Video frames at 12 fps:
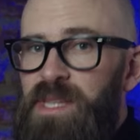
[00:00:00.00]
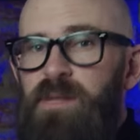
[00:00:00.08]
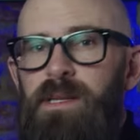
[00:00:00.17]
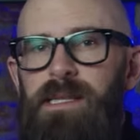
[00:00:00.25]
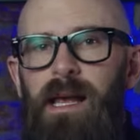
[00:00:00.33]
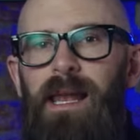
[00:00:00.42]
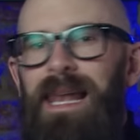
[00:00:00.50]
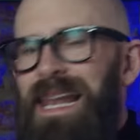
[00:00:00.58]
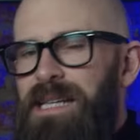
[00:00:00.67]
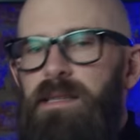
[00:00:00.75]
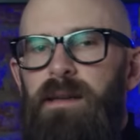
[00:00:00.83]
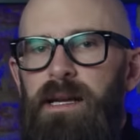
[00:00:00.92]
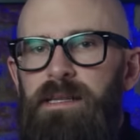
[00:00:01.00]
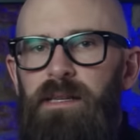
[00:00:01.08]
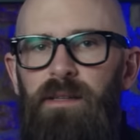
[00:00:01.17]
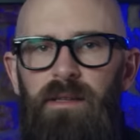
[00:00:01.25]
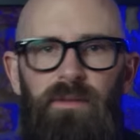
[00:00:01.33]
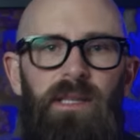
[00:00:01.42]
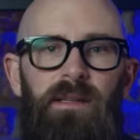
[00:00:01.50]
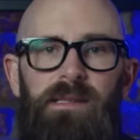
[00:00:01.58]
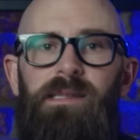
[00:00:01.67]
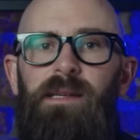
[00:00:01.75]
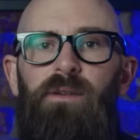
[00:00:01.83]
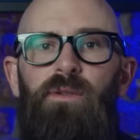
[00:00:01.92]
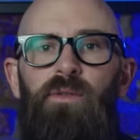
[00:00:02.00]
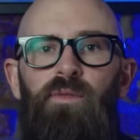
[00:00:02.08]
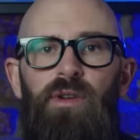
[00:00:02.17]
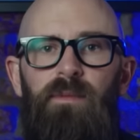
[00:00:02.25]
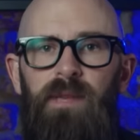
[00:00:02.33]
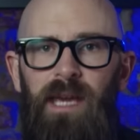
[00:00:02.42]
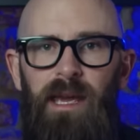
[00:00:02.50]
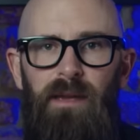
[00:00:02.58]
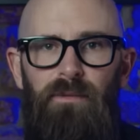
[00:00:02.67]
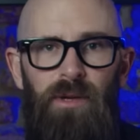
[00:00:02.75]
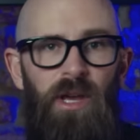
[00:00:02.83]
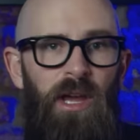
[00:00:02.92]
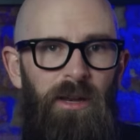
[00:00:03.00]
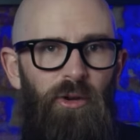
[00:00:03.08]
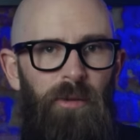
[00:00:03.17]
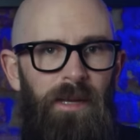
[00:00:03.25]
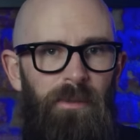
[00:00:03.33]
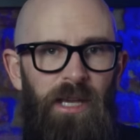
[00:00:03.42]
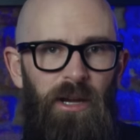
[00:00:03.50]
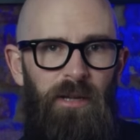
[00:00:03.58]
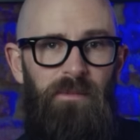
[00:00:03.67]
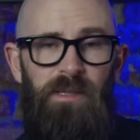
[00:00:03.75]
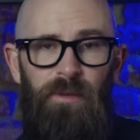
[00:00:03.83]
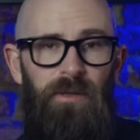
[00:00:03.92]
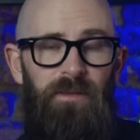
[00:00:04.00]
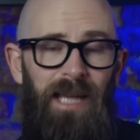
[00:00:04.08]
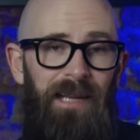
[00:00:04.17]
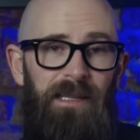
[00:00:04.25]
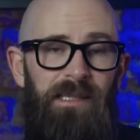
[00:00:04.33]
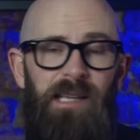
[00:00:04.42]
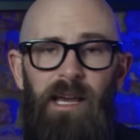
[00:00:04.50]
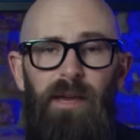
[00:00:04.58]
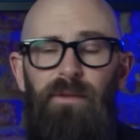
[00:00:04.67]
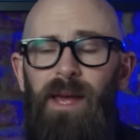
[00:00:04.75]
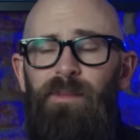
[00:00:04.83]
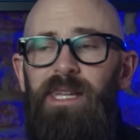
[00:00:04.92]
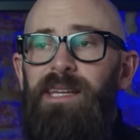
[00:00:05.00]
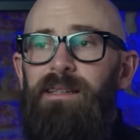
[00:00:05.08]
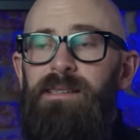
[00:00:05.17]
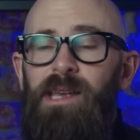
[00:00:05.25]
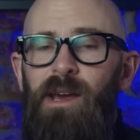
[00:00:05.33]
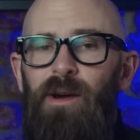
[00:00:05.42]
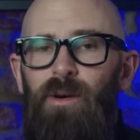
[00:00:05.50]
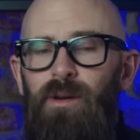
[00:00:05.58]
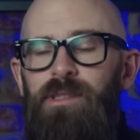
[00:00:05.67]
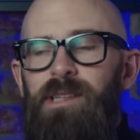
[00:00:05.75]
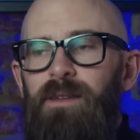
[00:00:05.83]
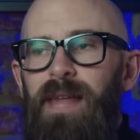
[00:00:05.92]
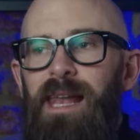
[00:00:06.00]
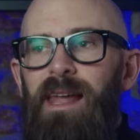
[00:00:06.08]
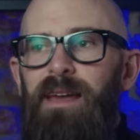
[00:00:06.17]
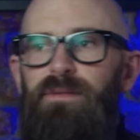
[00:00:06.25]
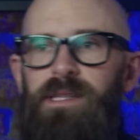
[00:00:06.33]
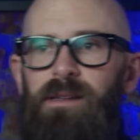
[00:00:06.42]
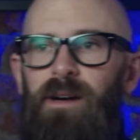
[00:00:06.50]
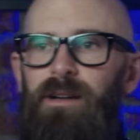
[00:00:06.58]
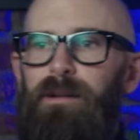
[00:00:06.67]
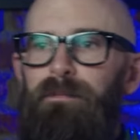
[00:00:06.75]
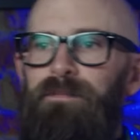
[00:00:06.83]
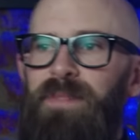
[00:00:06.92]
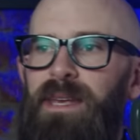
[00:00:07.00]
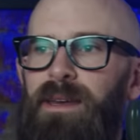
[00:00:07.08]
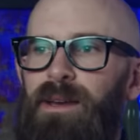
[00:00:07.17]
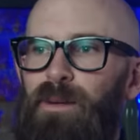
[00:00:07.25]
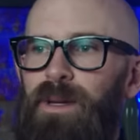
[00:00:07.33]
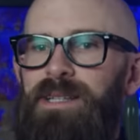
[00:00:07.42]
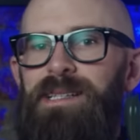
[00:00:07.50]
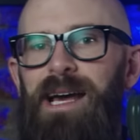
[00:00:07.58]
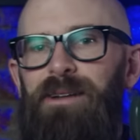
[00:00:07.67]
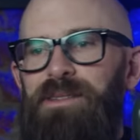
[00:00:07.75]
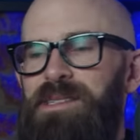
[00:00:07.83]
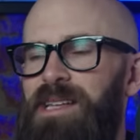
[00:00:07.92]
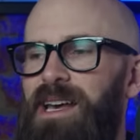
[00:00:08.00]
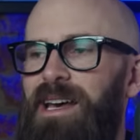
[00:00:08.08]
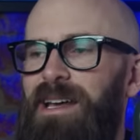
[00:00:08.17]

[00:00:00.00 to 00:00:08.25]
This was less than ideal, given that a single room cave would normally be home to both an entire family and also their livestock, which sounds